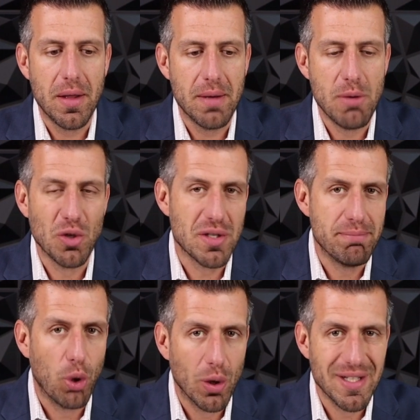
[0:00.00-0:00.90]
the most
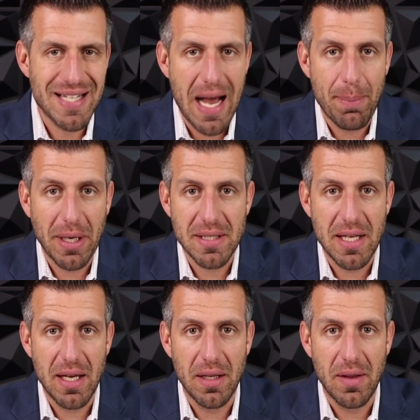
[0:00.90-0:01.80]
important topics
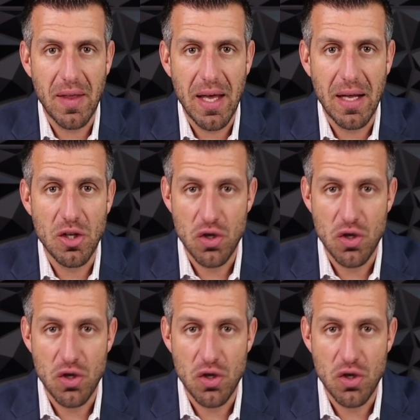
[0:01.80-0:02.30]
that